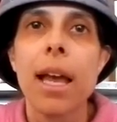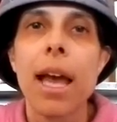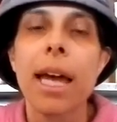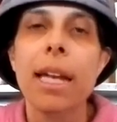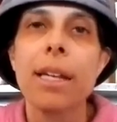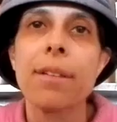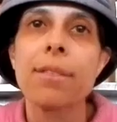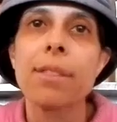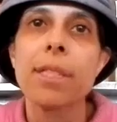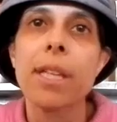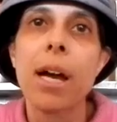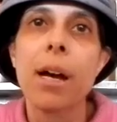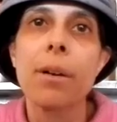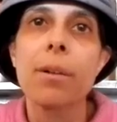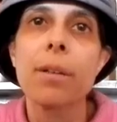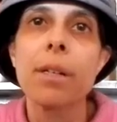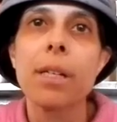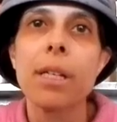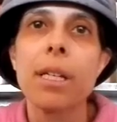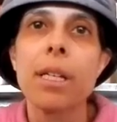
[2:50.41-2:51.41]
And if
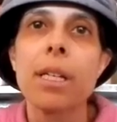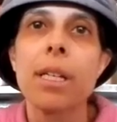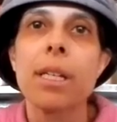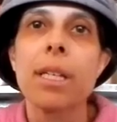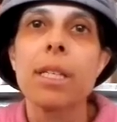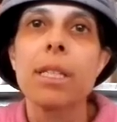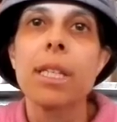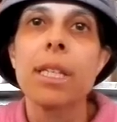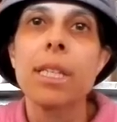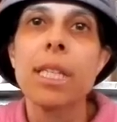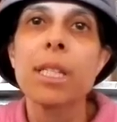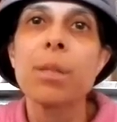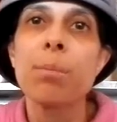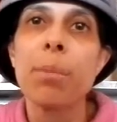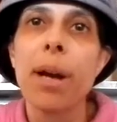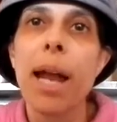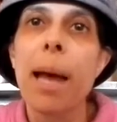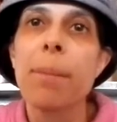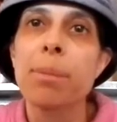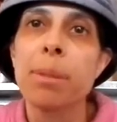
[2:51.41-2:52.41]
so, did this
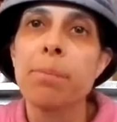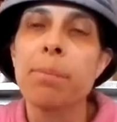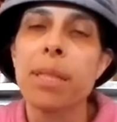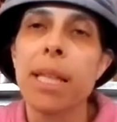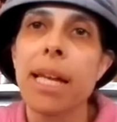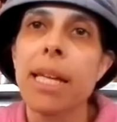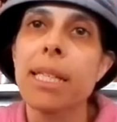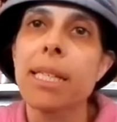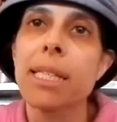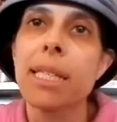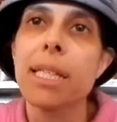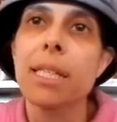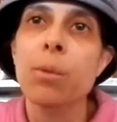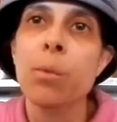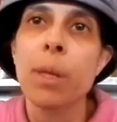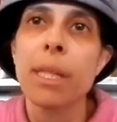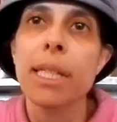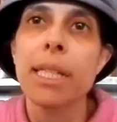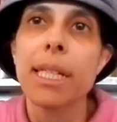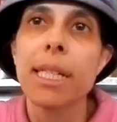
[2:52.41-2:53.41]
perhaps play into his
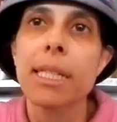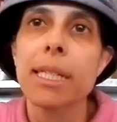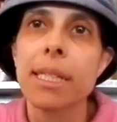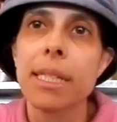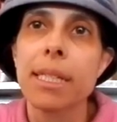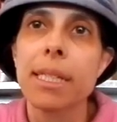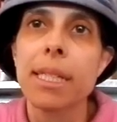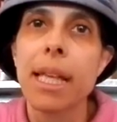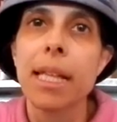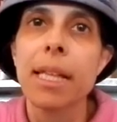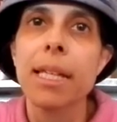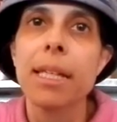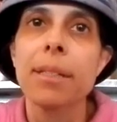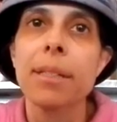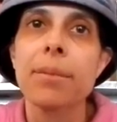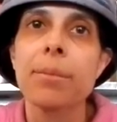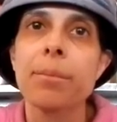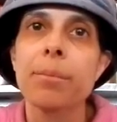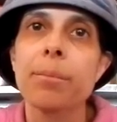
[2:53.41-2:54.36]
willingness to sell it?